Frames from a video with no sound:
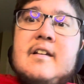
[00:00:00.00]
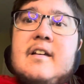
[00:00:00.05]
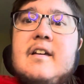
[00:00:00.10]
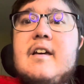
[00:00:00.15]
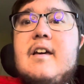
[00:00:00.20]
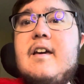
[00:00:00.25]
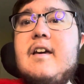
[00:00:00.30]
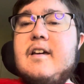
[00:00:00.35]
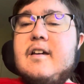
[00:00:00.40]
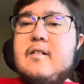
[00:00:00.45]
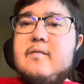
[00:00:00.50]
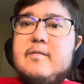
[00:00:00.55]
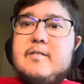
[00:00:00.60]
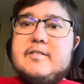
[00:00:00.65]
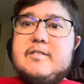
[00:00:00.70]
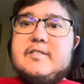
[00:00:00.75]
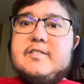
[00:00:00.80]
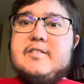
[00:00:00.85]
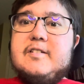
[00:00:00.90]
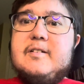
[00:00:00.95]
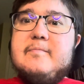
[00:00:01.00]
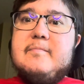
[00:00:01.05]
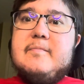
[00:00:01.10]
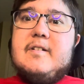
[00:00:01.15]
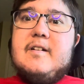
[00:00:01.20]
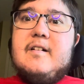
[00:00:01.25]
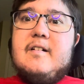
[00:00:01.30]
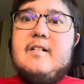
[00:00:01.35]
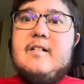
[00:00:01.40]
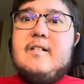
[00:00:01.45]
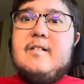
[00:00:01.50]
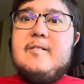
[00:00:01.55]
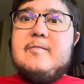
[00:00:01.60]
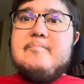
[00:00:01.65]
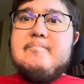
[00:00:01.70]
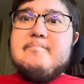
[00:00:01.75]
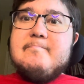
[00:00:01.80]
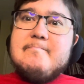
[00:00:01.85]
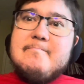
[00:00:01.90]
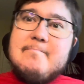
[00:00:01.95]
Hey, what's up, y'all?
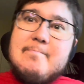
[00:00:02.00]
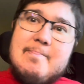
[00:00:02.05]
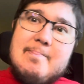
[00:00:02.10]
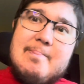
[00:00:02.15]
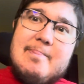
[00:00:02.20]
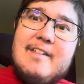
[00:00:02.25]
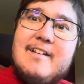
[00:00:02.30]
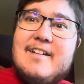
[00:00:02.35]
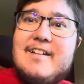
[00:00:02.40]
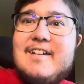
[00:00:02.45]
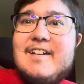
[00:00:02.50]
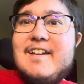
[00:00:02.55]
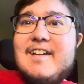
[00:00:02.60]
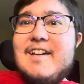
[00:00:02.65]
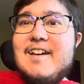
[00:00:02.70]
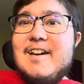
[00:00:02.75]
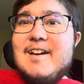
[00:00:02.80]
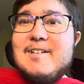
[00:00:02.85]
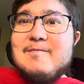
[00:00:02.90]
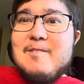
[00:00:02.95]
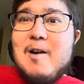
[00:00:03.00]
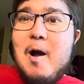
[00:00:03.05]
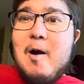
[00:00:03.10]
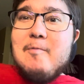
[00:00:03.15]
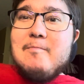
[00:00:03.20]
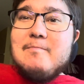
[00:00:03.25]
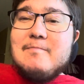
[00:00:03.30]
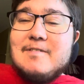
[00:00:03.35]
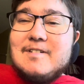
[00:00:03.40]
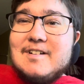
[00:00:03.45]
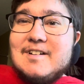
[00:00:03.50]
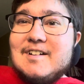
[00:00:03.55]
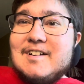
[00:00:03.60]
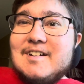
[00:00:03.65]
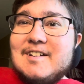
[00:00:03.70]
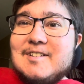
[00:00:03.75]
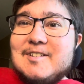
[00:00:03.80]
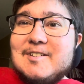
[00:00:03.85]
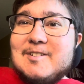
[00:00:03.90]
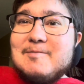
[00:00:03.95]
And
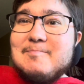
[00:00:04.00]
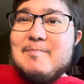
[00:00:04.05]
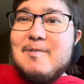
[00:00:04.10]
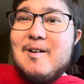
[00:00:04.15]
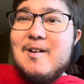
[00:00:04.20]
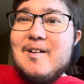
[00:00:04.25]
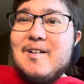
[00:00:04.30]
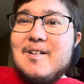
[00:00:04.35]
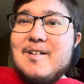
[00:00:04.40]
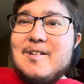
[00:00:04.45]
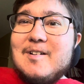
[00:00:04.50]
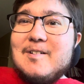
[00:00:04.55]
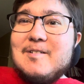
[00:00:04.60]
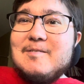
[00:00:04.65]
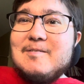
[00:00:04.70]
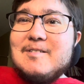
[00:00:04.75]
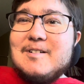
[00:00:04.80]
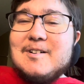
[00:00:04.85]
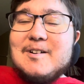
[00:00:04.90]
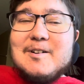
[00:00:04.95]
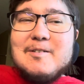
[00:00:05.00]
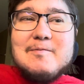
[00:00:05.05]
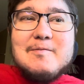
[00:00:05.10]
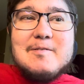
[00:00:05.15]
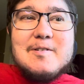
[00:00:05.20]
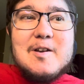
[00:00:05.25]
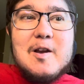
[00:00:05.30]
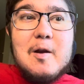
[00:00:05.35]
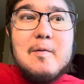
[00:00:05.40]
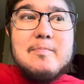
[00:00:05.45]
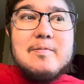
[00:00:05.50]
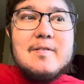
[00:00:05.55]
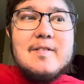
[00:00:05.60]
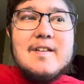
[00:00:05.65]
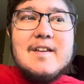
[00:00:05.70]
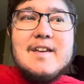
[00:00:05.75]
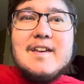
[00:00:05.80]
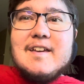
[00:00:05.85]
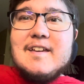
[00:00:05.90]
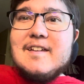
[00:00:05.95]
tomorrow we are
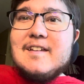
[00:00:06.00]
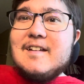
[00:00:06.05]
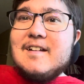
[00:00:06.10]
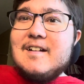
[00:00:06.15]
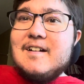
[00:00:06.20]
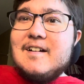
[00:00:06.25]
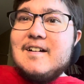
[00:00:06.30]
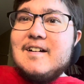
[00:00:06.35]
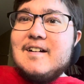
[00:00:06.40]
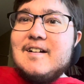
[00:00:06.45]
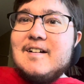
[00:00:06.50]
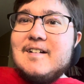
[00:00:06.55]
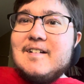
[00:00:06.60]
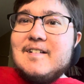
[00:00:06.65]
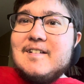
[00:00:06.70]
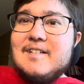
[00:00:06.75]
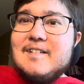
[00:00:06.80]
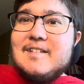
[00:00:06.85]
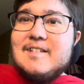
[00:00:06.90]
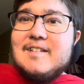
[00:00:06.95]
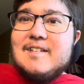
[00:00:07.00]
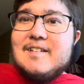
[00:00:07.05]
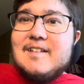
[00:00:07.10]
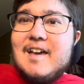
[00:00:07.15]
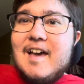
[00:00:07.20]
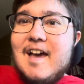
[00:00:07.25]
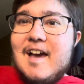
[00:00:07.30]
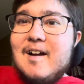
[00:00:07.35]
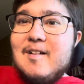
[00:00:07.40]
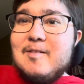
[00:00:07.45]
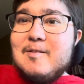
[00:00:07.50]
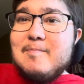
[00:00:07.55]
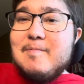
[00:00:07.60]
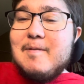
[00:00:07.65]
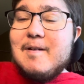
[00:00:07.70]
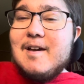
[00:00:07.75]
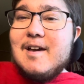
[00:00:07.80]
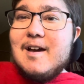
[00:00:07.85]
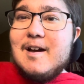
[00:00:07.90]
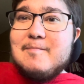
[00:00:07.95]
playing
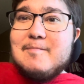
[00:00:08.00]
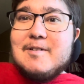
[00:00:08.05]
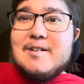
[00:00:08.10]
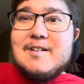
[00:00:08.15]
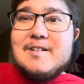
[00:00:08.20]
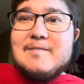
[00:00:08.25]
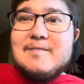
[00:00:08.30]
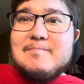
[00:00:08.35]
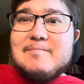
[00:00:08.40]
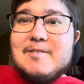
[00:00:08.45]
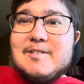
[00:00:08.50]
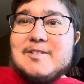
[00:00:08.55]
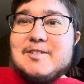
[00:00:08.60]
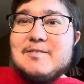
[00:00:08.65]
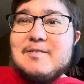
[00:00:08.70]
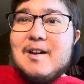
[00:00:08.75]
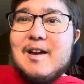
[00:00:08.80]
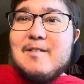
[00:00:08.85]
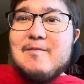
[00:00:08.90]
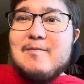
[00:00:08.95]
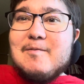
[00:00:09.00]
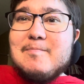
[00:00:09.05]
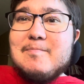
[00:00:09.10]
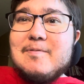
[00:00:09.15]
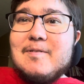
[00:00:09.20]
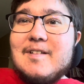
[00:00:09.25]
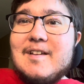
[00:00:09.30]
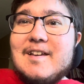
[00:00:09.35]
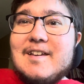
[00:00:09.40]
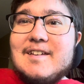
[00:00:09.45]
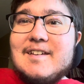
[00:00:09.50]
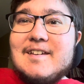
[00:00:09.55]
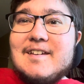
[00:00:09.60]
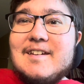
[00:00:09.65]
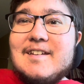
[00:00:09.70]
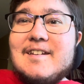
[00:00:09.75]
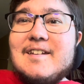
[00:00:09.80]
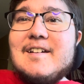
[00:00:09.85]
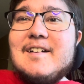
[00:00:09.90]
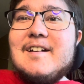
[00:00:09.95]
Alabama. That's right, we're
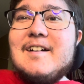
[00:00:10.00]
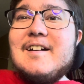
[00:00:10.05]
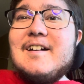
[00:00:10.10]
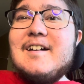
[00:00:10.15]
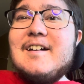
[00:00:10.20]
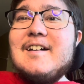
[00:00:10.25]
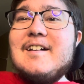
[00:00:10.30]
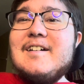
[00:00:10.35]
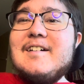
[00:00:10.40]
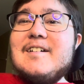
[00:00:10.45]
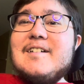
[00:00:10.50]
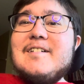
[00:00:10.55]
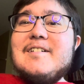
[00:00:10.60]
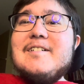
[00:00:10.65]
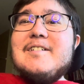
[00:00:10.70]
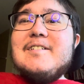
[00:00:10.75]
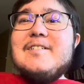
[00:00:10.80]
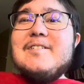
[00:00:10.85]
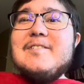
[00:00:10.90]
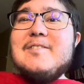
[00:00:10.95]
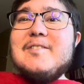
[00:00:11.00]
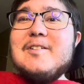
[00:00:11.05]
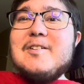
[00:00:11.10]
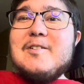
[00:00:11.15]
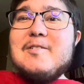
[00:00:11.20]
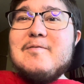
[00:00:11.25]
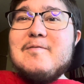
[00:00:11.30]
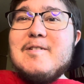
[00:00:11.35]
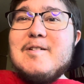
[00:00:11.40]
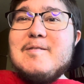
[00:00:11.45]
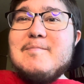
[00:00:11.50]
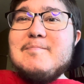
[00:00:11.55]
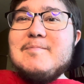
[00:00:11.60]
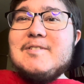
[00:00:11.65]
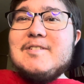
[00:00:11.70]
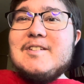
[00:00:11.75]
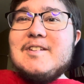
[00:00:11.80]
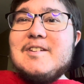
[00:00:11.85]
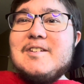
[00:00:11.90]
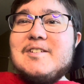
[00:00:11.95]
playing the
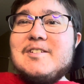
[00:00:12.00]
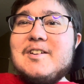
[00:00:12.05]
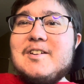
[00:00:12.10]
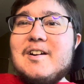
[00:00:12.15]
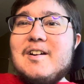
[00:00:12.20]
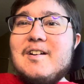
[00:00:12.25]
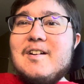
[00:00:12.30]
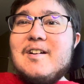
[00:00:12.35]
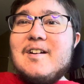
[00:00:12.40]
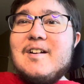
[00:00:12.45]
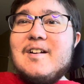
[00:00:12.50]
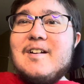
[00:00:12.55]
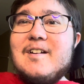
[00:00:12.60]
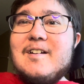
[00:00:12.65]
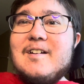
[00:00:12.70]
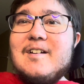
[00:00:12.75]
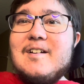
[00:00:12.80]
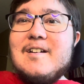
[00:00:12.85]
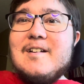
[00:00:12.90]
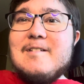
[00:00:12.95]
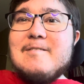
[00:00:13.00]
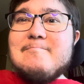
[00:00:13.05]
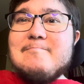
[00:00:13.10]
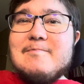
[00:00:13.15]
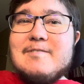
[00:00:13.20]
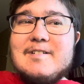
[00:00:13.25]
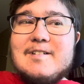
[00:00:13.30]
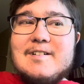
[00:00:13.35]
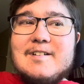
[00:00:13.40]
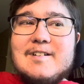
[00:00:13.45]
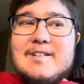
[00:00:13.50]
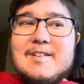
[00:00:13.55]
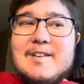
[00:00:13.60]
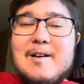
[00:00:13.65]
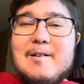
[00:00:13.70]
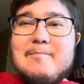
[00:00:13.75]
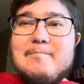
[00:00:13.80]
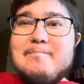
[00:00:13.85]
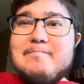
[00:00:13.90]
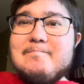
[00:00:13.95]
Crimson Turd.
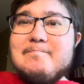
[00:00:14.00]
The